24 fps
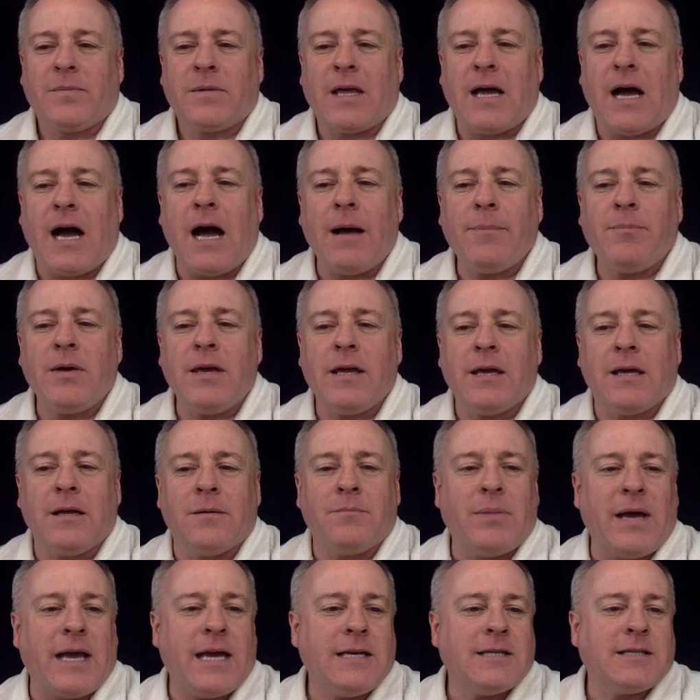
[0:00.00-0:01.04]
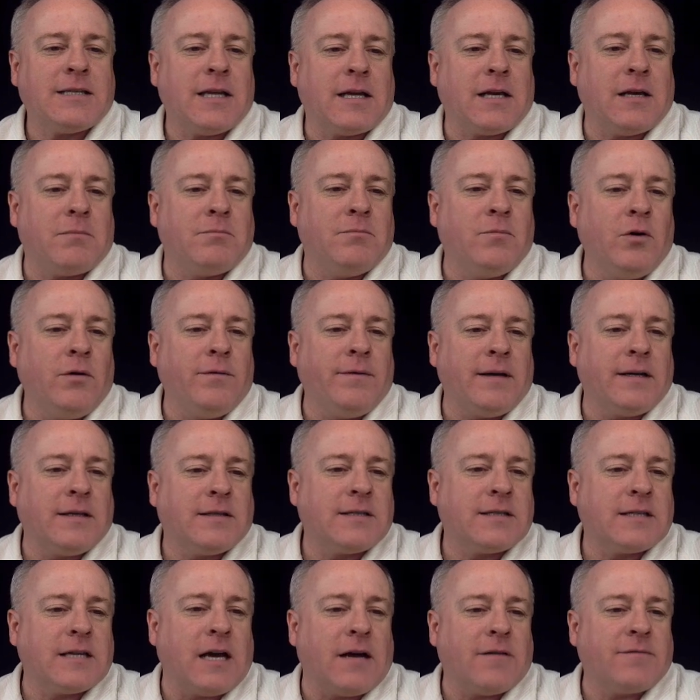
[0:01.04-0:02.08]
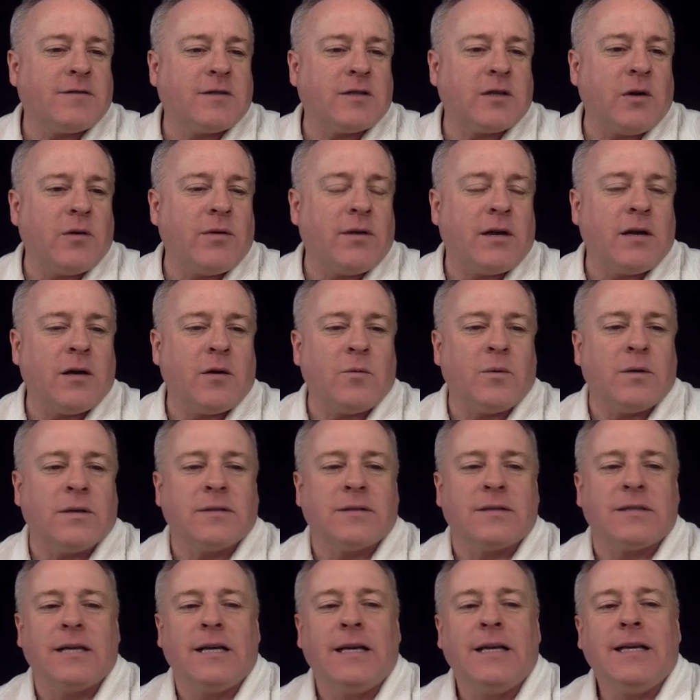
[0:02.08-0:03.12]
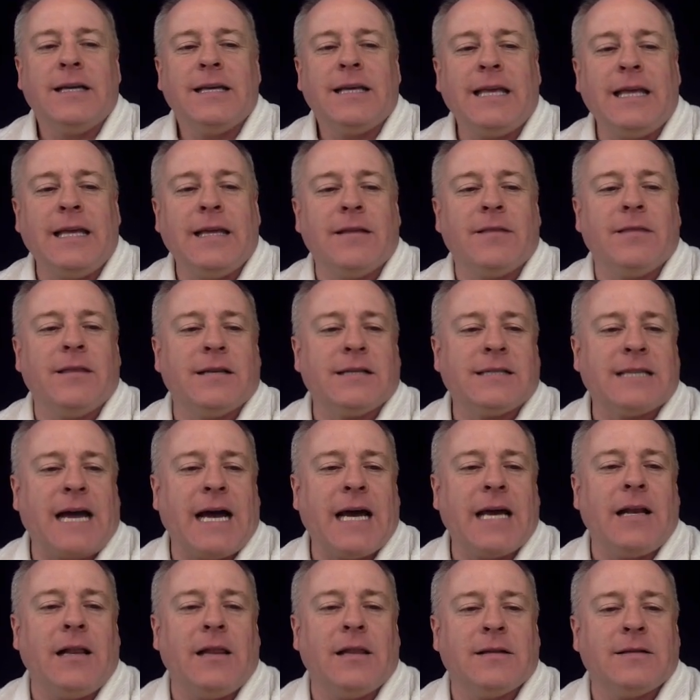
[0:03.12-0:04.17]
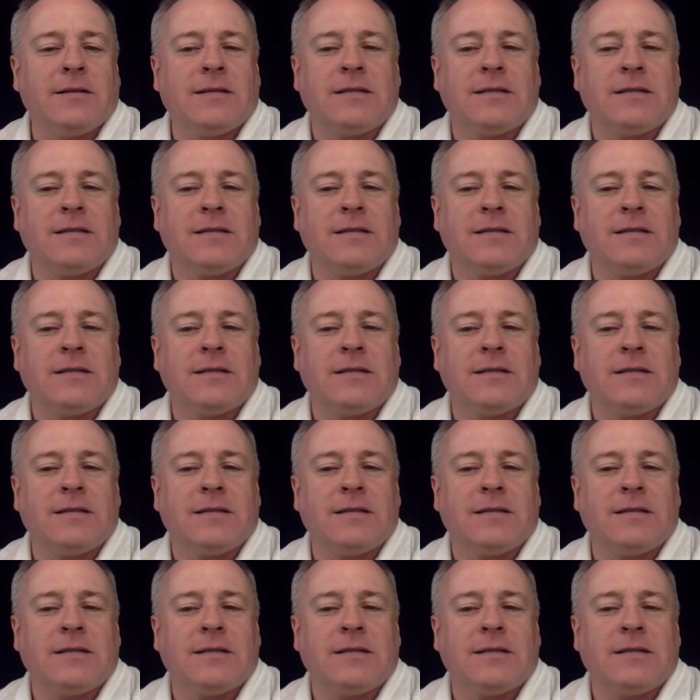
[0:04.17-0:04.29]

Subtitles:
copying and pasting and moving stuff so that it was in the title and